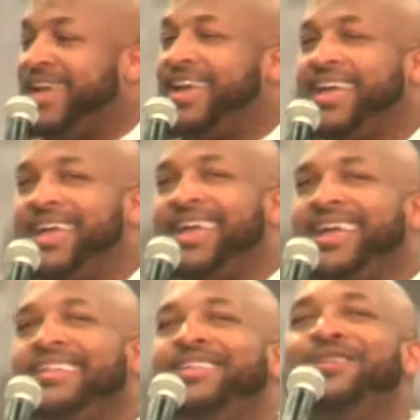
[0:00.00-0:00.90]

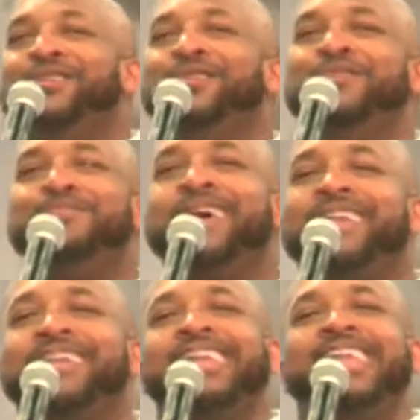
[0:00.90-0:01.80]
And you
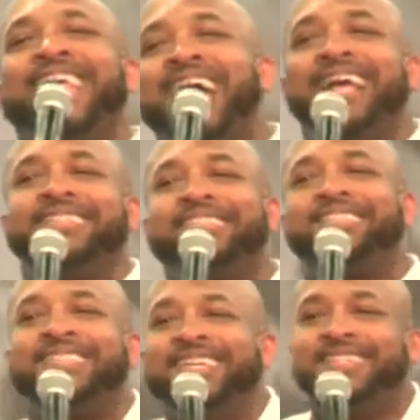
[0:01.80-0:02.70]
better not
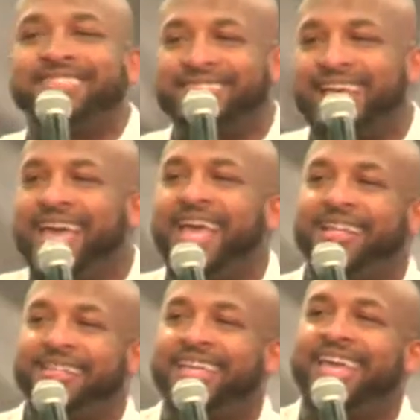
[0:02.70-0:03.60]
sit
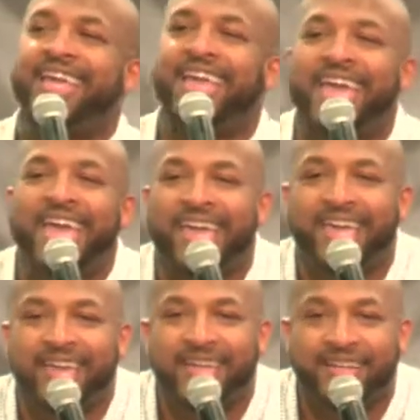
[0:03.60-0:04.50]
at the
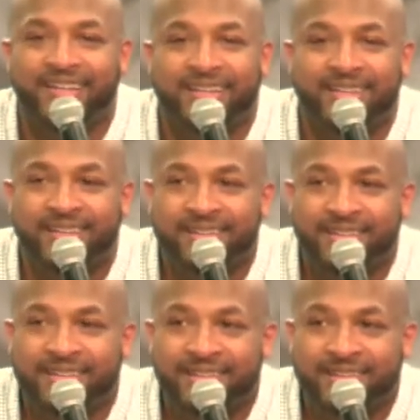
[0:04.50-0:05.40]
head
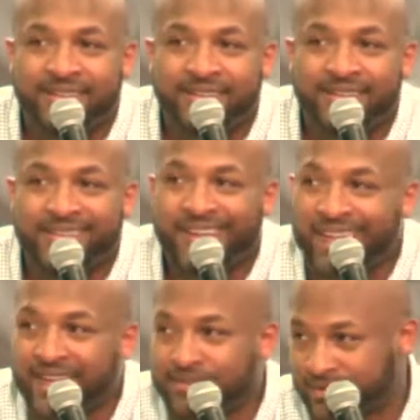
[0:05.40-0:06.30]

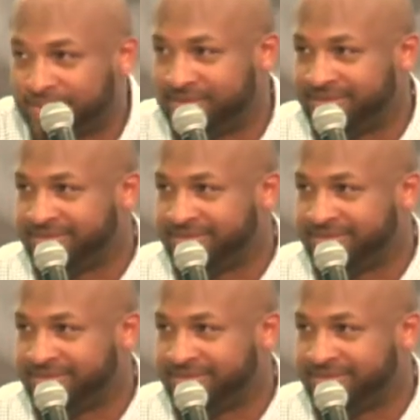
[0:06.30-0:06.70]
table.